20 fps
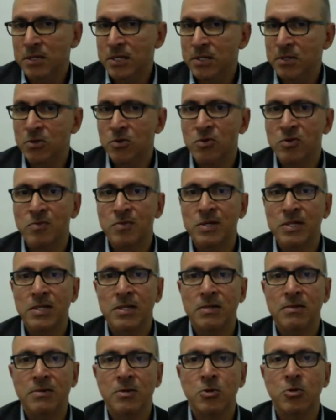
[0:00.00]
You have been
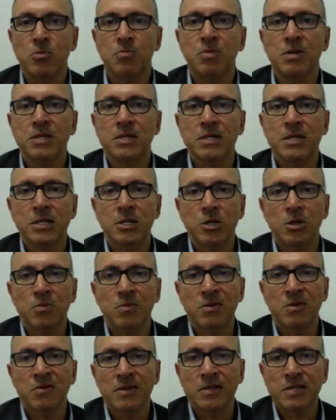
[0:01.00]
a good person in your
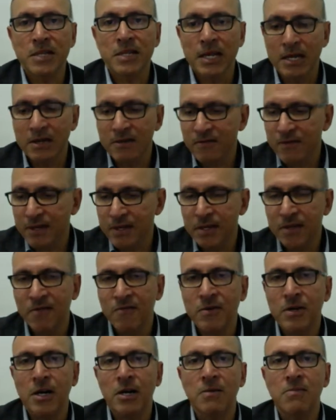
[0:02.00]
previous life, and if
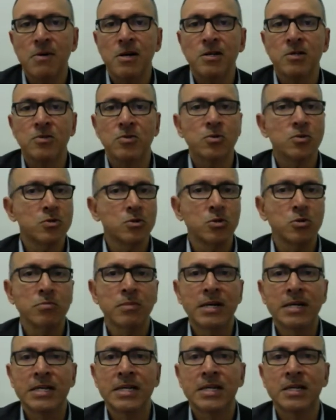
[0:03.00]
karma is good, you
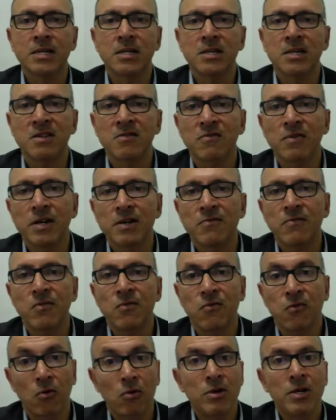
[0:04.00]
might get an invite for
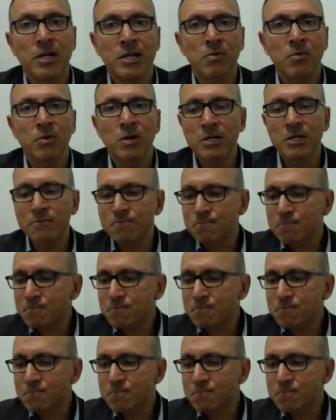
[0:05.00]
491.